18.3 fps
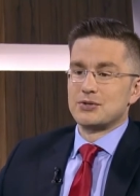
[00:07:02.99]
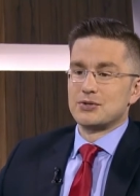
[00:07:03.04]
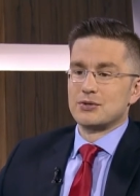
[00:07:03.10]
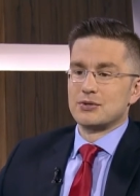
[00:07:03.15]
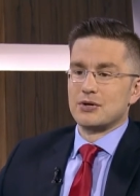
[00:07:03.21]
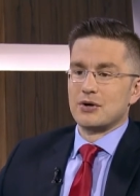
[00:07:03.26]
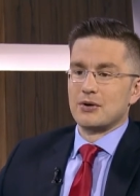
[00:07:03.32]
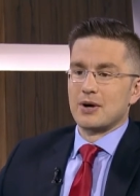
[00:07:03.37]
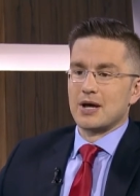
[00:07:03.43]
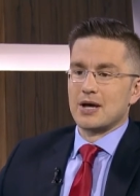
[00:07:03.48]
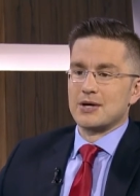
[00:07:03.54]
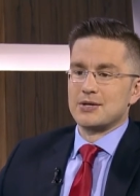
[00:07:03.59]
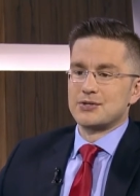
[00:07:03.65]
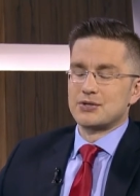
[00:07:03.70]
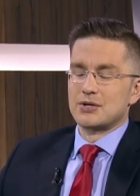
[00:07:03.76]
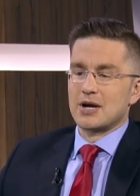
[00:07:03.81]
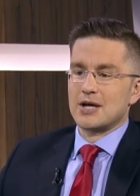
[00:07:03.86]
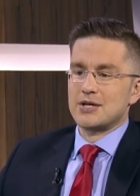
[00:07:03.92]
Trudeau
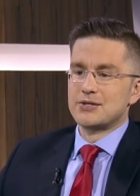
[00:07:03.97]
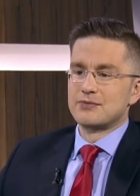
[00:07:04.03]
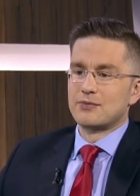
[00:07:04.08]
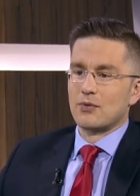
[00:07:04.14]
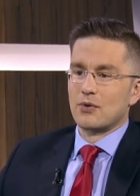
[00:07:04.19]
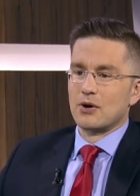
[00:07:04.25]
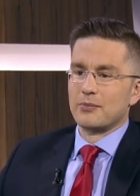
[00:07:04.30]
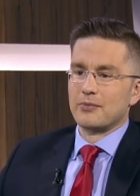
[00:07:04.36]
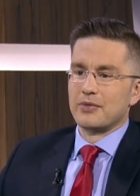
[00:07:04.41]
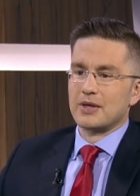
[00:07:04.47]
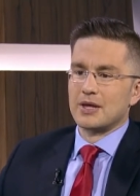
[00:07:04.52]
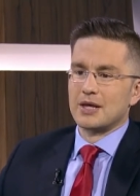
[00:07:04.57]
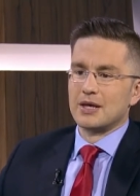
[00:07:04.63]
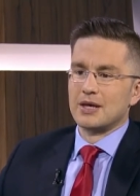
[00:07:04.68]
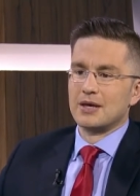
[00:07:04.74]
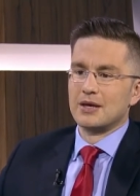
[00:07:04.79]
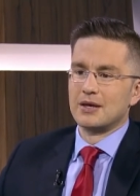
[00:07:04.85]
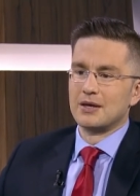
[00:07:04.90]
has transformed the
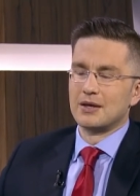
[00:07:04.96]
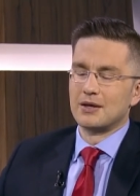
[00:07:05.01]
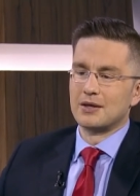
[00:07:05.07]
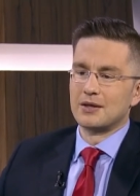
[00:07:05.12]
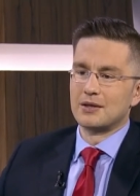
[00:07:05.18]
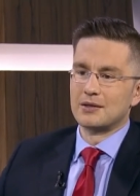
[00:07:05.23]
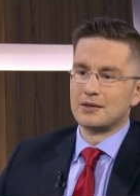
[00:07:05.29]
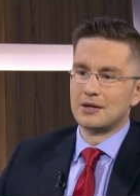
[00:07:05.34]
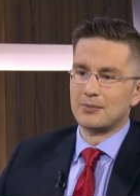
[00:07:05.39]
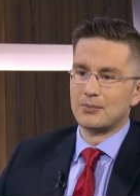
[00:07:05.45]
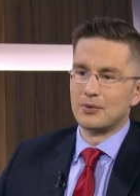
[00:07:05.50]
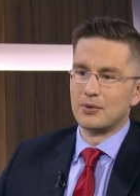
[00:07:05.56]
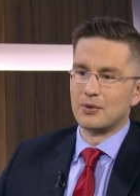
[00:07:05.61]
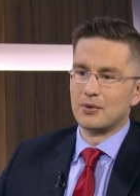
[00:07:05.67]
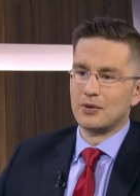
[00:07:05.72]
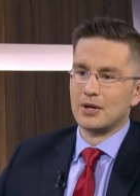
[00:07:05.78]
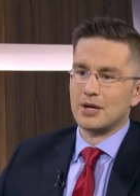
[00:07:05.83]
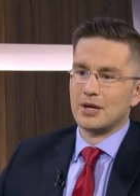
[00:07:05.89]

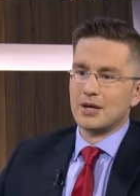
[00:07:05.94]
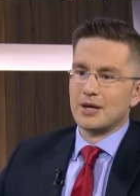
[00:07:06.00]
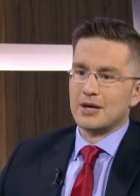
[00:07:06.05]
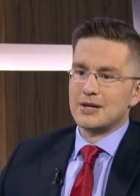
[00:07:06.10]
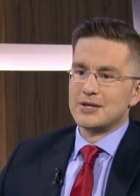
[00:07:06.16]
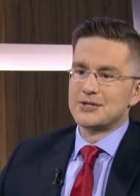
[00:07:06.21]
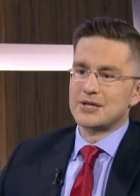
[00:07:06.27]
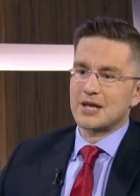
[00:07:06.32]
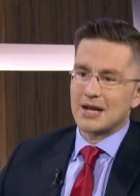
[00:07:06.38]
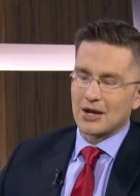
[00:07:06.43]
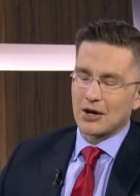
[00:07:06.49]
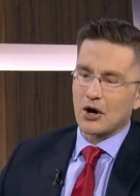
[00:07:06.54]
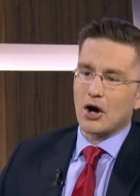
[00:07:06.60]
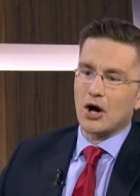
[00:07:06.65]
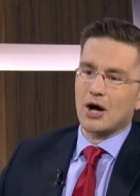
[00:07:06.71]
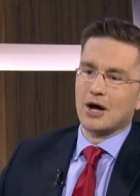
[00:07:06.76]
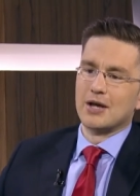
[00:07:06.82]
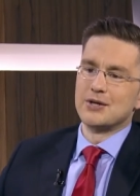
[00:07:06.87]
Liberal Senate
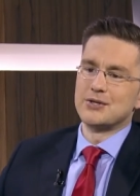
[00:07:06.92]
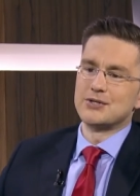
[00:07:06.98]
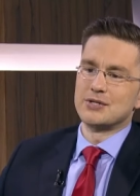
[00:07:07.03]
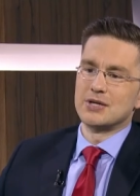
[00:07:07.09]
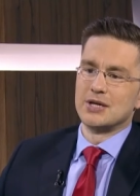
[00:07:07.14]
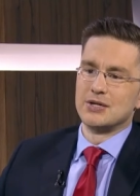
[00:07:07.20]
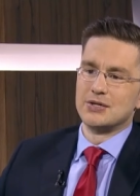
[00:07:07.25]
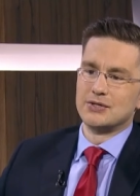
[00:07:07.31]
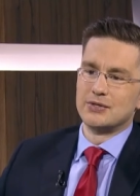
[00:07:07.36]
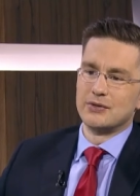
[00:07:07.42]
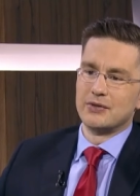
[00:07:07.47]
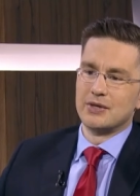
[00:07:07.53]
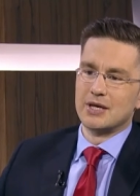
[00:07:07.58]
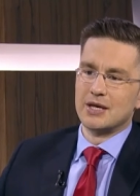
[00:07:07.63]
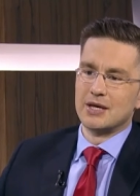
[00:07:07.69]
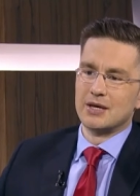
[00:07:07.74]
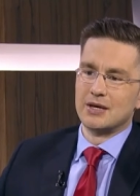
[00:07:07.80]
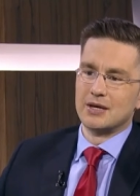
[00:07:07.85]
caucus into
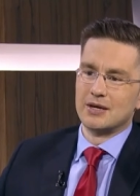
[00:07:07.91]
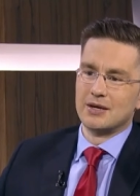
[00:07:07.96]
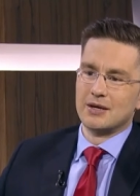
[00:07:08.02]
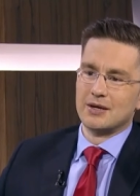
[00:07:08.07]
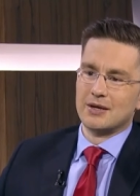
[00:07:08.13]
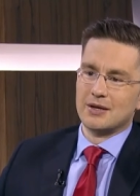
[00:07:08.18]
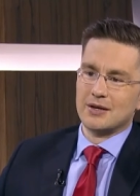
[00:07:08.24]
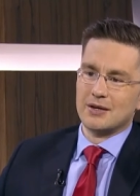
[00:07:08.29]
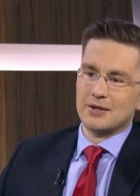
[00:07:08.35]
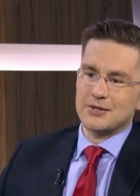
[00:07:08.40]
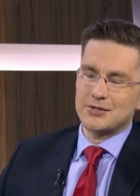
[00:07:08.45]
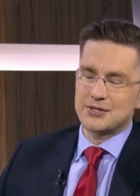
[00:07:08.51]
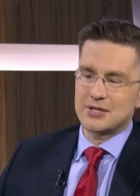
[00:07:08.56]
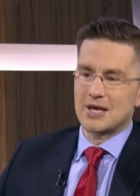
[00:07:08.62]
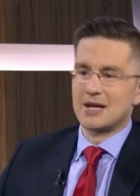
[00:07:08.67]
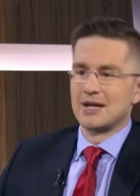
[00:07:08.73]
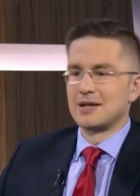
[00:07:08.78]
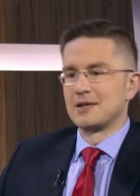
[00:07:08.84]
the
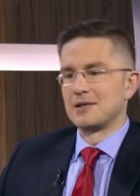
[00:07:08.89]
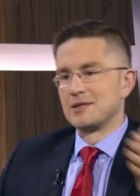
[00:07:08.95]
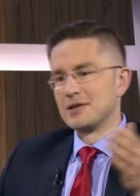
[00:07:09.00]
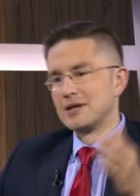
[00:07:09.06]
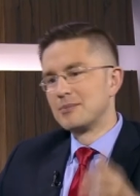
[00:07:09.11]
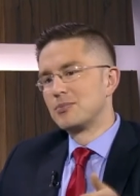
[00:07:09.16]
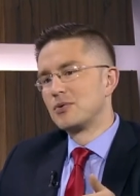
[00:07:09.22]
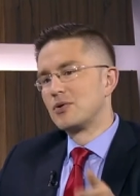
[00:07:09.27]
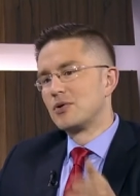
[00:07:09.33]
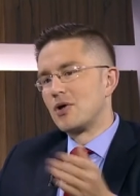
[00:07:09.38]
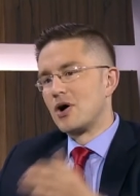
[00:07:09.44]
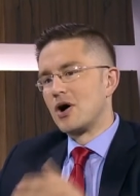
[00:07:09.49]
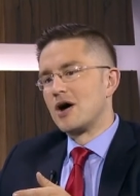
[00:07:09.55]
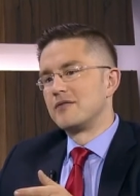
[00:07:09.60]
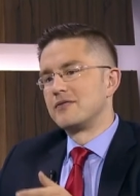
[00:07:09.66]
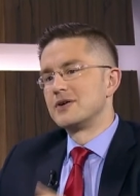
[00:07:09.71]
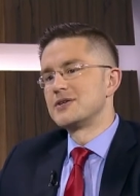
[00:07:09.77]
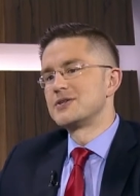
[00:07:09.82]
Senate Liberal
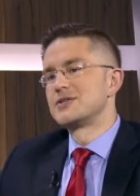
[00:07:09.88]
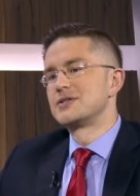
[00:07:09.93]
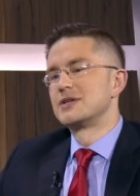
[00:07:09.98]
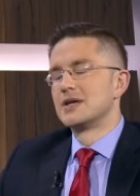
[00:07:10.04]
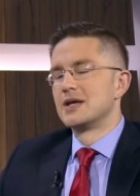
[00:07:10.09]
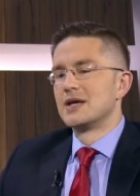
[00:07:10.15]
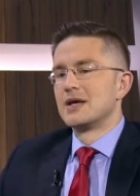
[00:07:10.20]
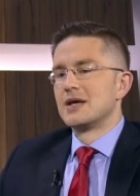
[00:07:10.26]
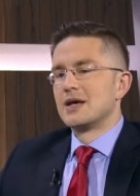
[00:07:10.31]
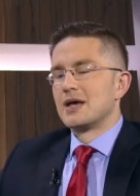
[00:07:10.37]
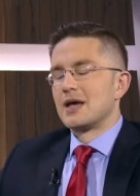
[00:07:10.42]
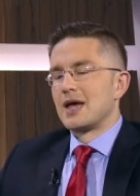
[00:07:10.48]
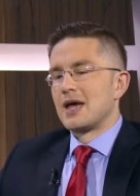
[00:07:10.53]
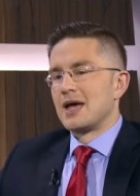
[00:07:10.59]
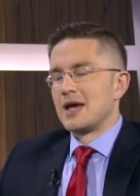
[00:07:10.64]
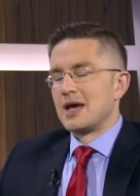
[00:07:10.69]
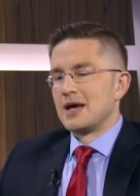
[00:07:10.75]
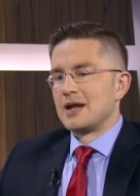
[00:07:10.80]
office
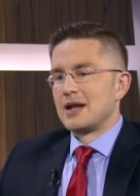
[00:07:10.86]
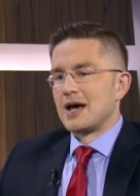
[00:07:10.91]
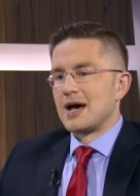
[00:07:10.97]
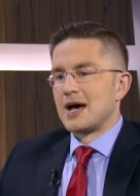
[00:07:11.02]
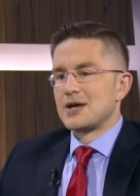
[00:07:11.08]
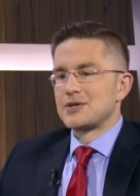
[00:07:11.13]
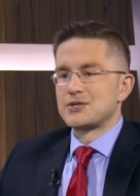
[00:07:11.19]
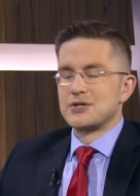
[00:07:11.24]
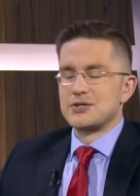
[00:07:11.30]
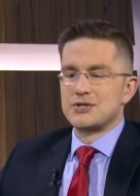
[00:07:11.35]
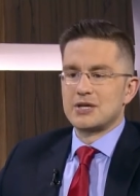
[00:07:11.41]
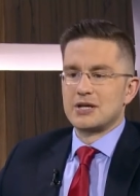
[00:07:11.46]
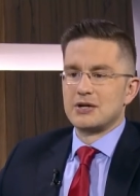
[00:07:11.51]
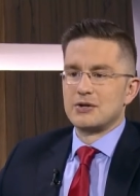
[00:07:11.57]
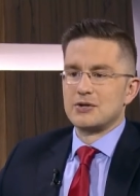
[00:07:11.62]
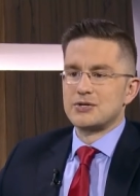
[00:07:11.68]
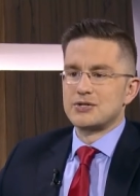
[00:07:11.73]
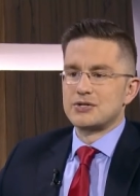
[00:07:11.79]
and asked his
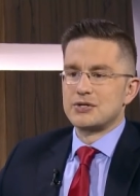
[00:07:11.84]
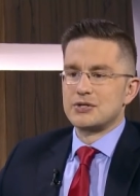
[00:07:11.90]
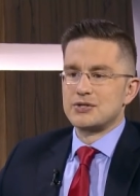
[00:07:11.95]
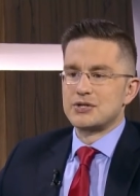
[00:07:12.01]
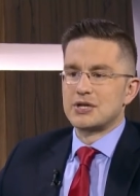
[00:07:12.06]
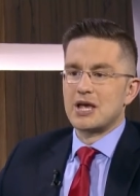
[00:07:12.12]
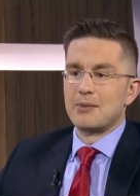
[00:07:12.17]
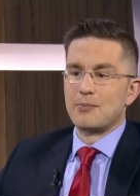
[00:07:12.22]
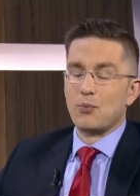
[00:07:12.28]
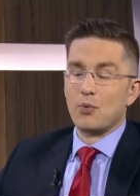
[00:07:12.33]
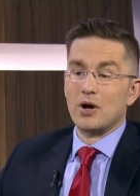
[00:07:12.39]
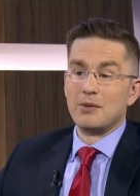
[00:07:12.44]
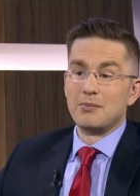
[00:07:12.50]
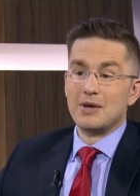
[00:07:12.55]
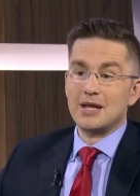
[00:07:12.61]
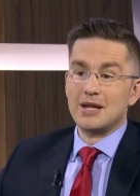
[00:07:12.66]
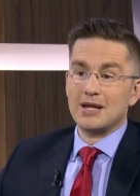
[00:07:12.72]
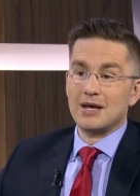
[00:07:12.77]
senators to skip one
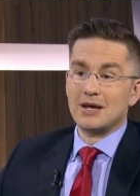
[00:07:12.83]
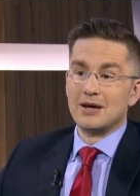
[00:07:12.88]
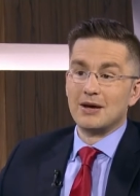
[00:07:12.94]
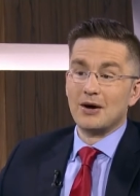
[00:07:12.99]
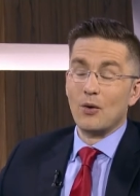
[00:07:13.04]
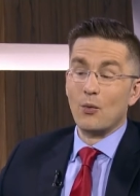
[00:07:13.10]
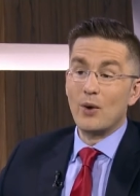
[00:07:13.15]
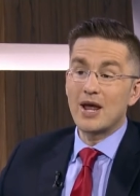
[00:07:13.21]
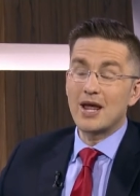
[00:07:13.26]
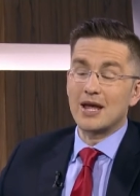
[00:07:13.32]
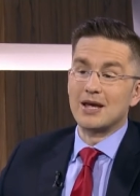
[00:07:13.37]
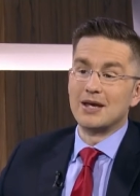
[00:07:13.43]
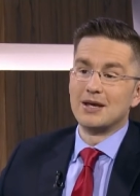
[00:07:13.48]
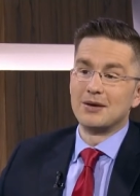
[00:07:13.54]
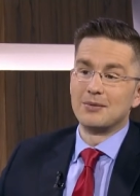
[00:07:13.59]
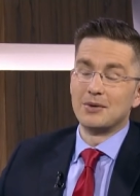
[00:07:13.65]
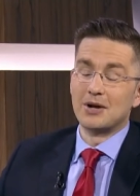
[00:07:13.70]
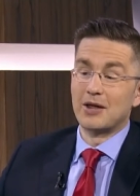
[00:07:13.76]
meeting a
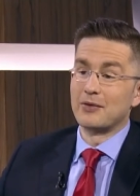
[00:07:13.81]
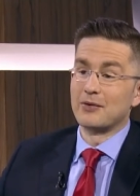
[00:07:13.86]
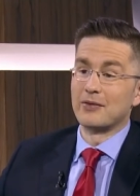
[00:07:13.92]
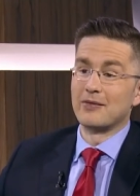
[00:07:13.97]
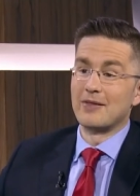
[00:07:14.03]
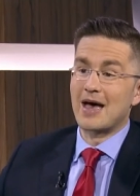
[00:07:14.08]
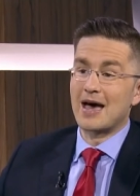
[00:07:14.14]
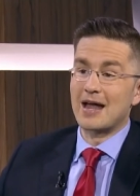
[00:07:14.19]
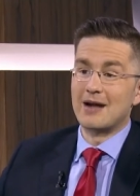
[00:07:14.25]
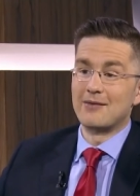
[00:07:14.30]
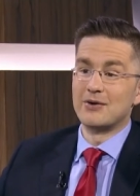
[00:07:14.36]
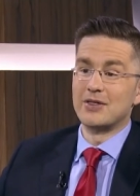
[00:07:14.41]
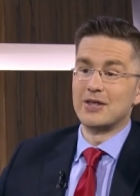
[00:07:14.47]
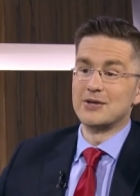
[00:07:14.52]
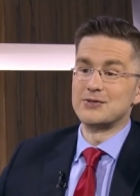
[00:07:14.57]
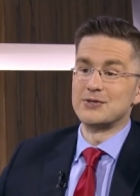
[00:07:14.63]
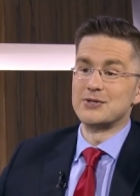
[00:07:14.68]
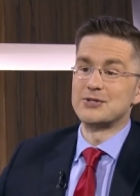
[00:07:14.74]
week. But other than that,
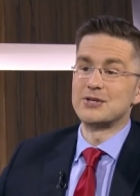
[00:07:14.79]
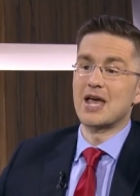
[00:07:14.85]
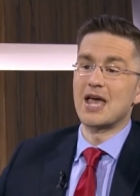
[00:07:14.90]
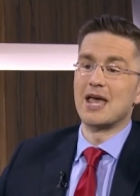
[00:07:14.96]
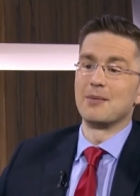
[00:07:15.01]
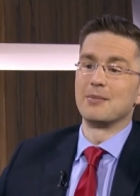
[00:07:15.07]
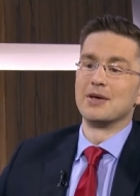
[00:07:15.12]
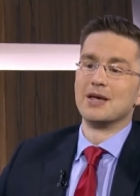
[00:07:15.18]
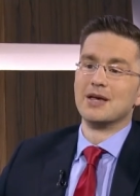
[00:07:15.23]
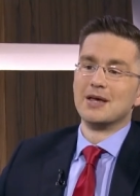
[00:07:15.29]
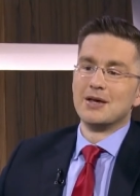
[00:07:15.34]
everything's the same.